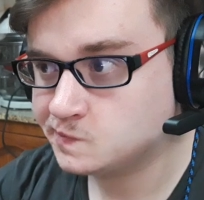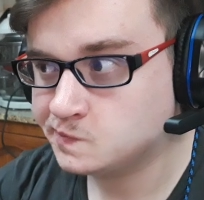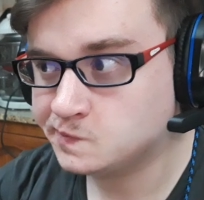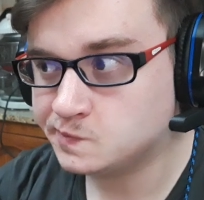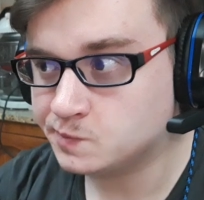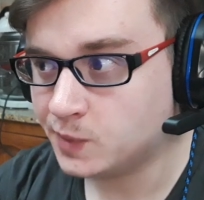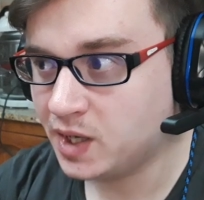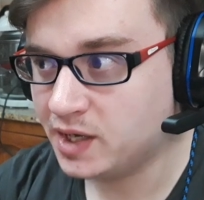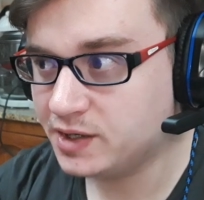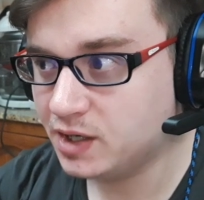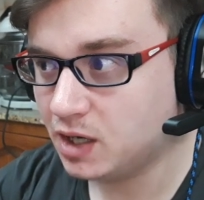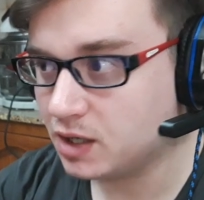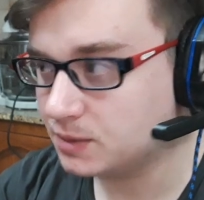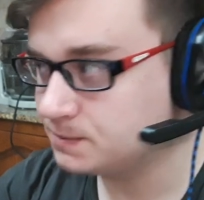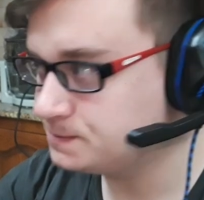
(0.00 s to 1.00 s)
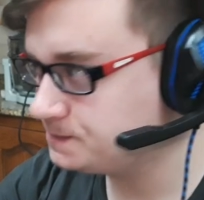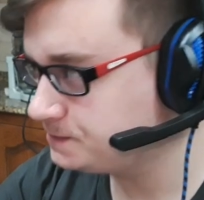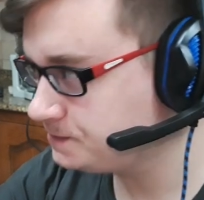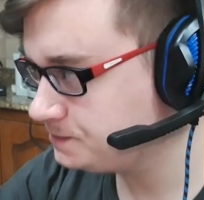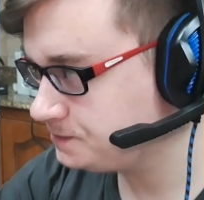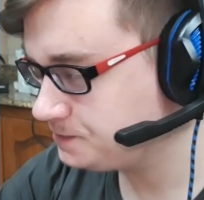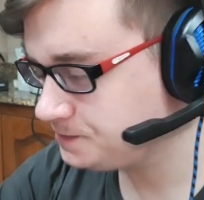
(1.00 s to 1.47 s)
it going. My god.
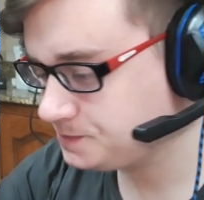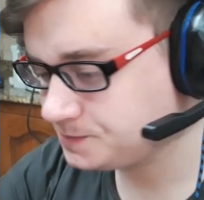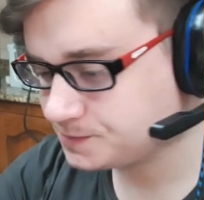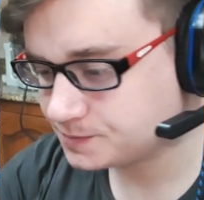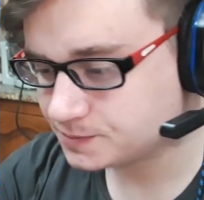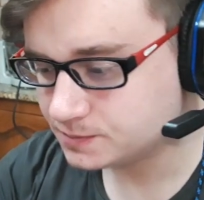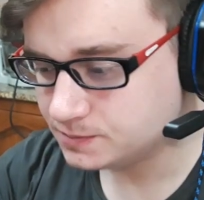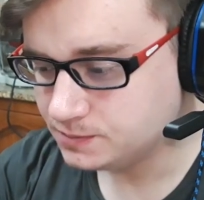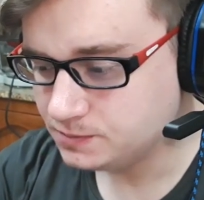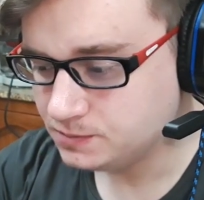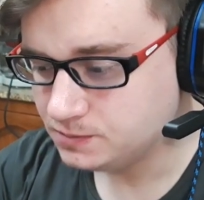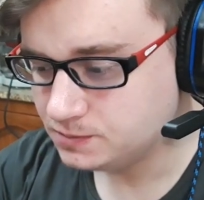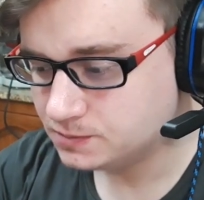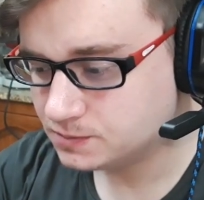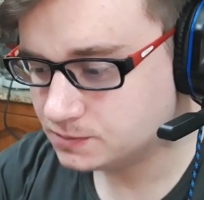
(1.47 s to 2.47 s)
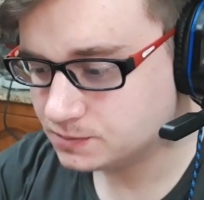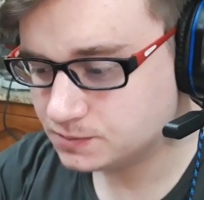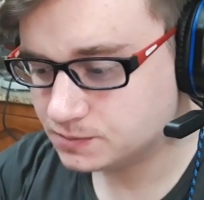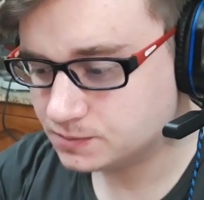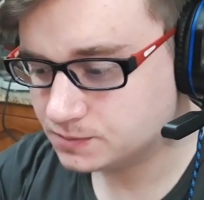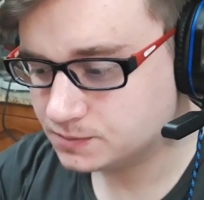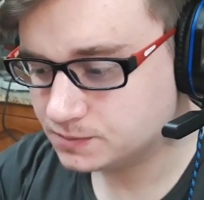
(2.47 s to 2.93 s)

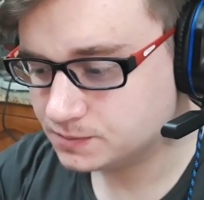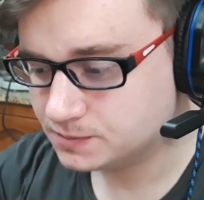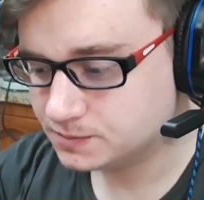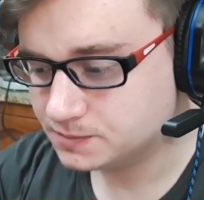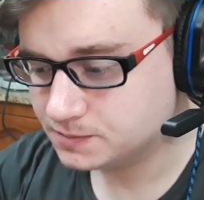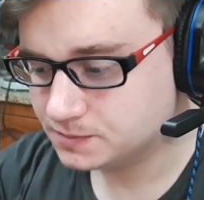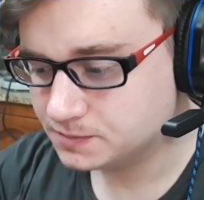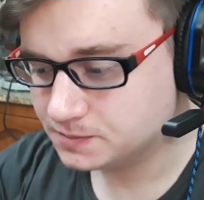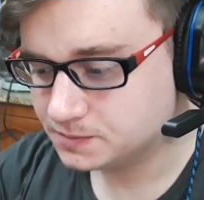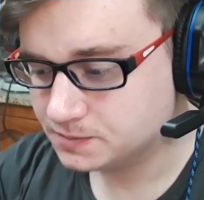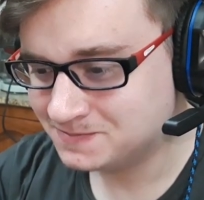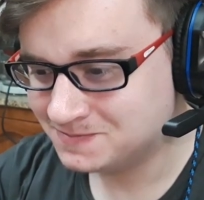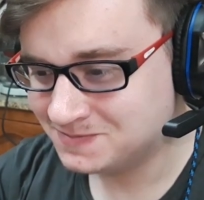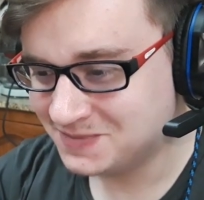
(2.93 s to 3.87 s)
Keep it going.